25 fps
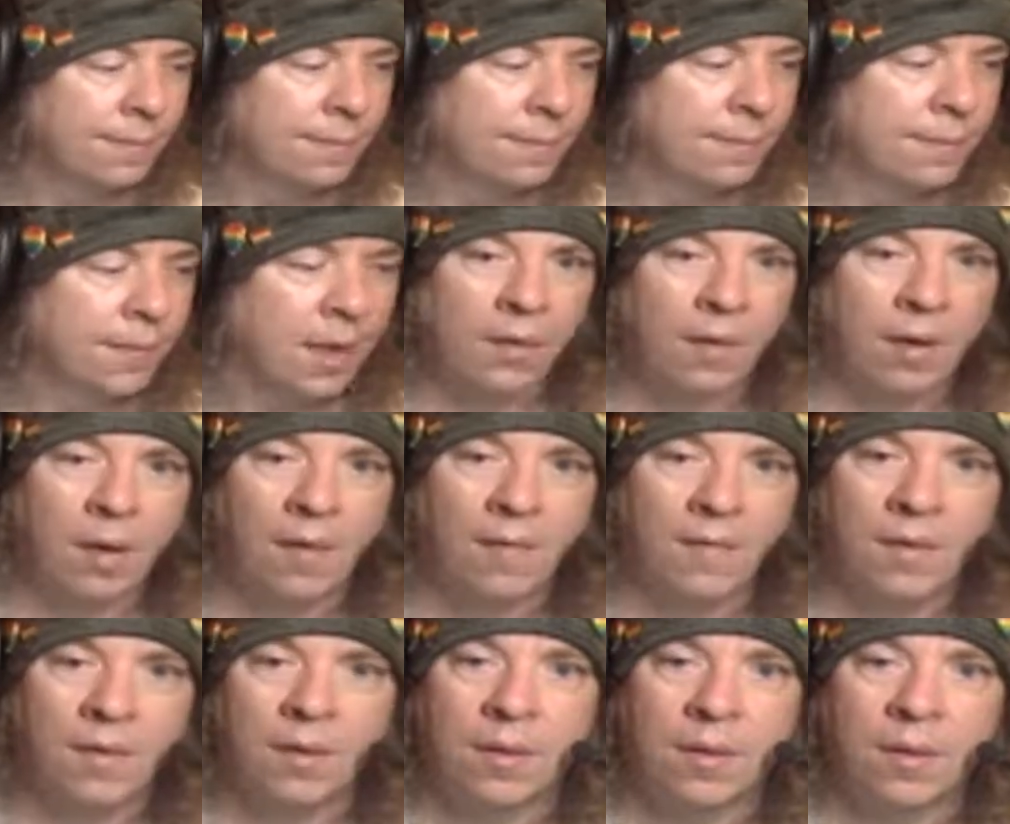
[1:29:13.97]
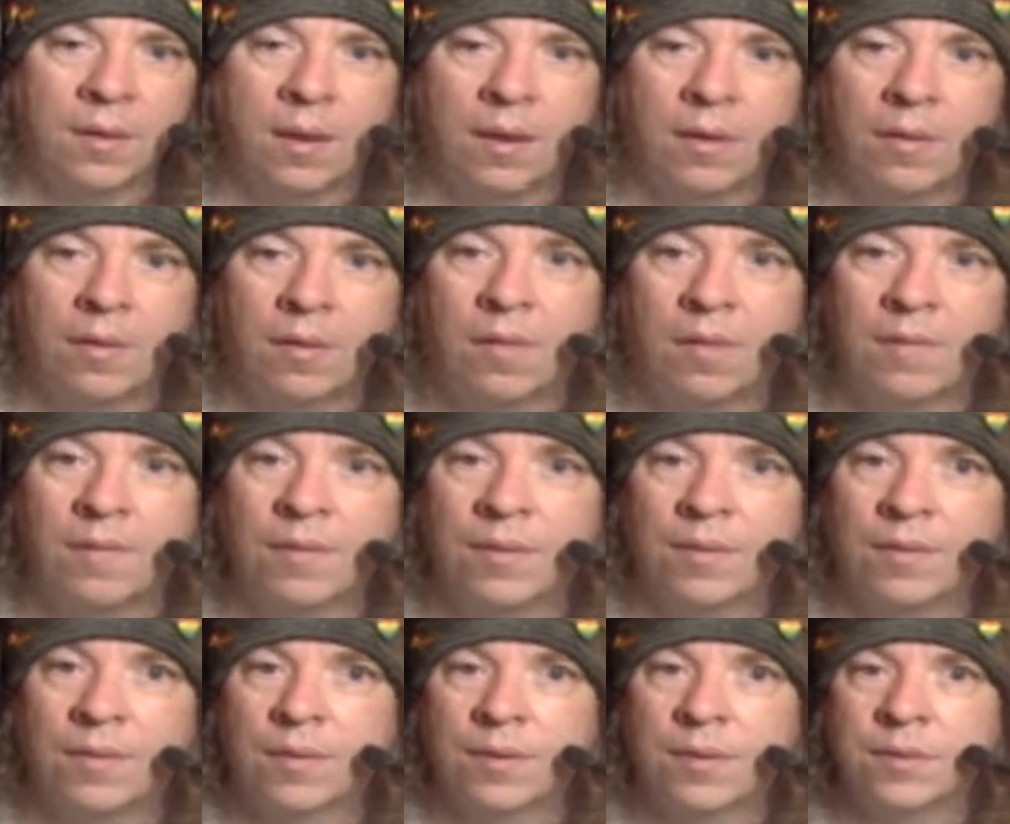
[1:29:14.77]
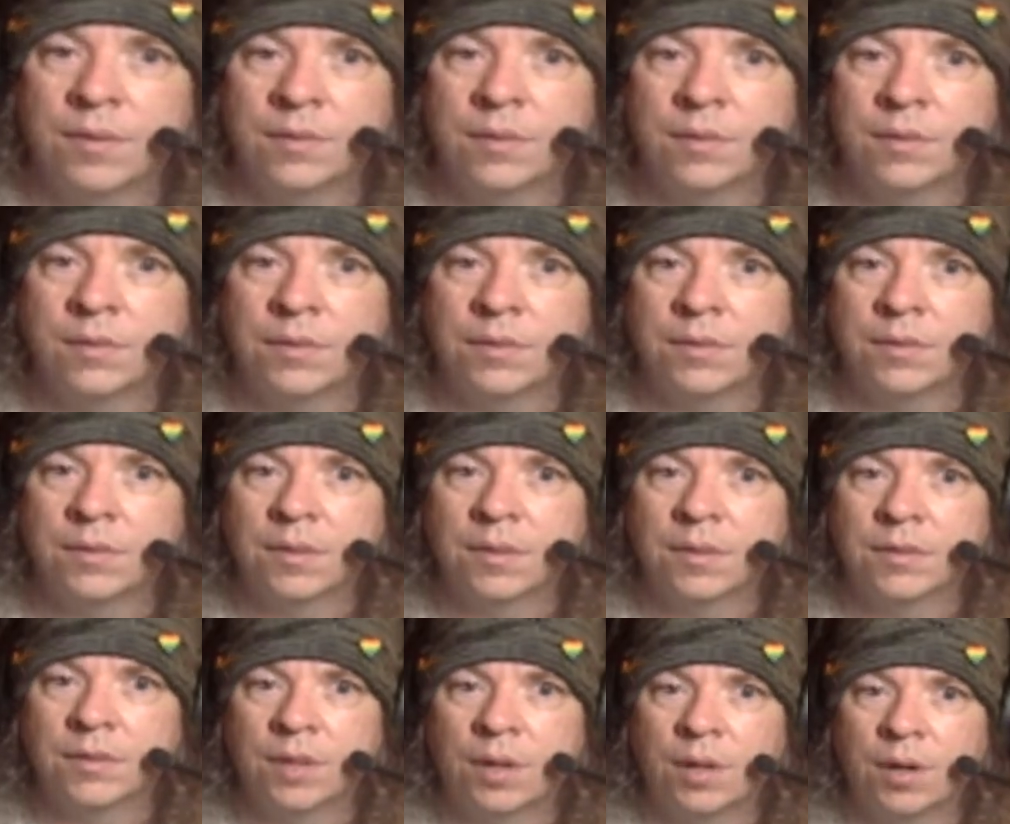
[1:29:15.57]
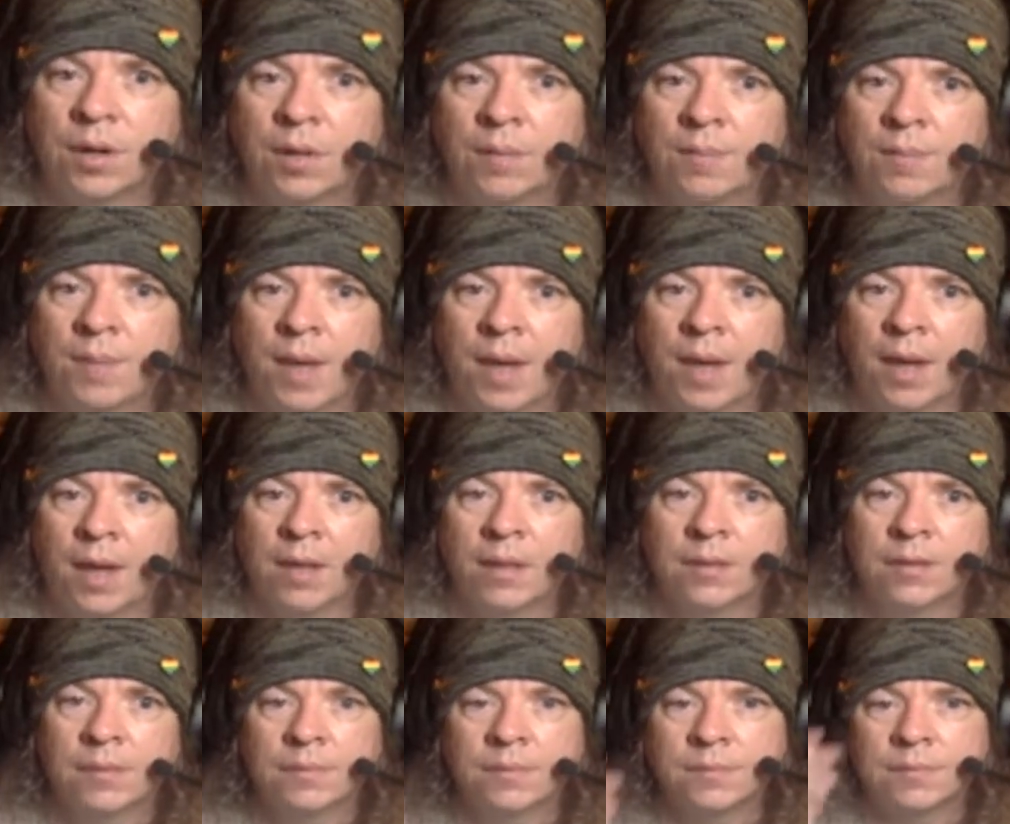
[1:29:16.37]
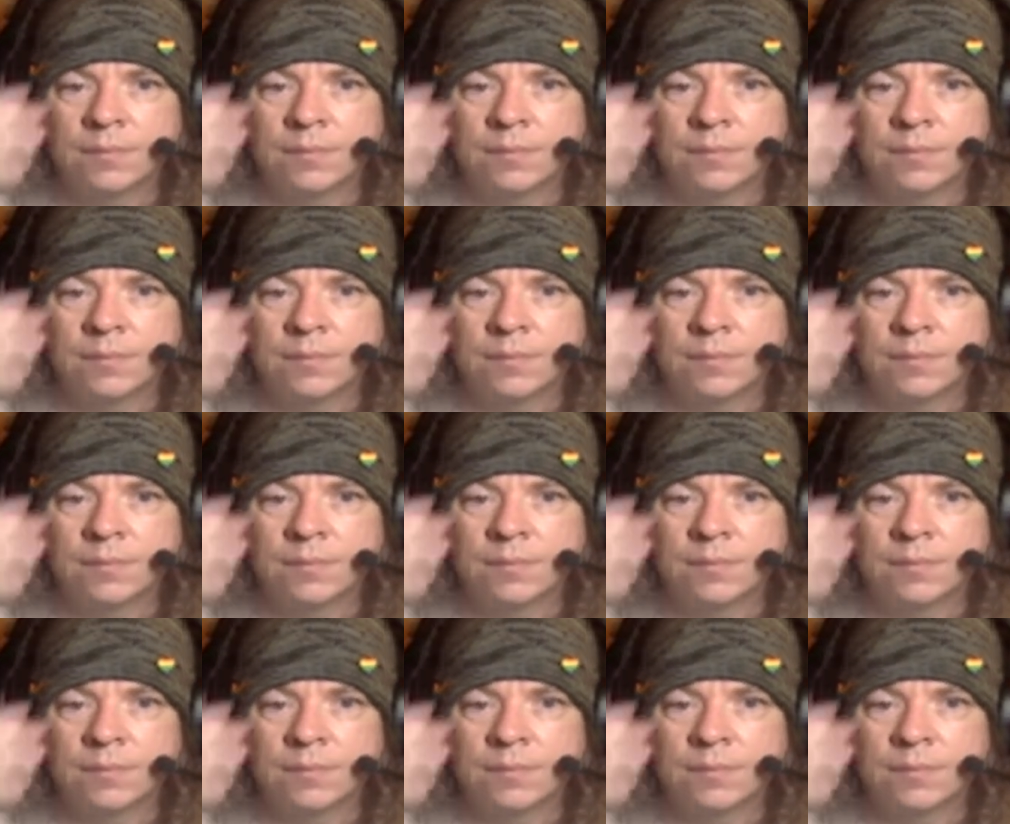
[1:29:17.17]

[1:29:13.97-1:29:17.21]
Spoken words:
I don't have anyone that's talking back.